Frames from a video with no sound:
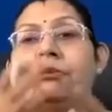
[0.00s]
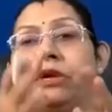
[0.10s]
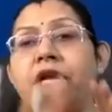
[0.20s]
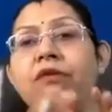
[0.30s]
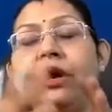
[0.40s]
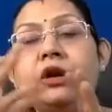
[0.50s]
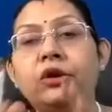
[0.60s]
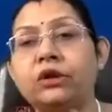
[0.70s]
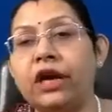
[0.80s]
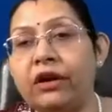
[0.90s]
middle
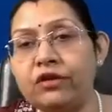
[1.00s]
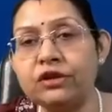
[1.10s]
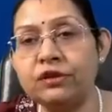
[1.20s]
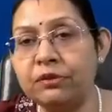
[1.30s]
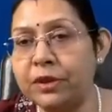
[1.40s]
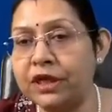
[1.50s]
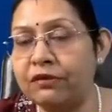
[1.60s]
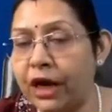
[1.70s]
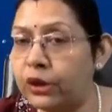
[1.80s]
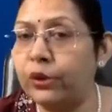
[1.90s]
value or the average of the middle
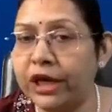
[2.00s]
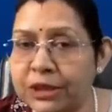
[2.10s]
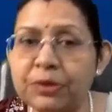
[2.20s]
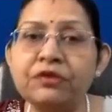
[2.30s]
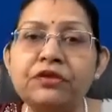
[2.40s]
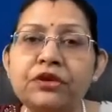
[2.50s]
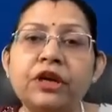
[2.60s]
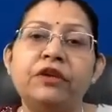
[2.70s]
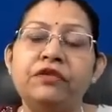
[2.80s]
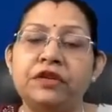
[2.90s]
value is preferred if